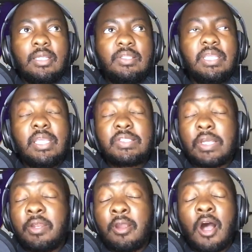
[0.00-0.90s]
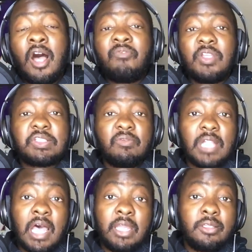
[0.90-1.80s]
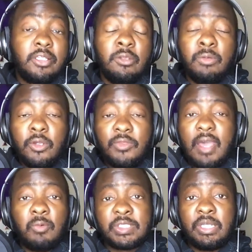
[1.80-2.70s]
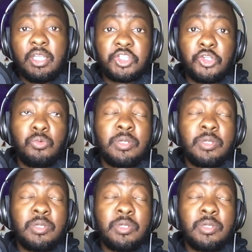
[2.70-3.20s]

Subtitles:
The interior offensive line, you knew that was an issue.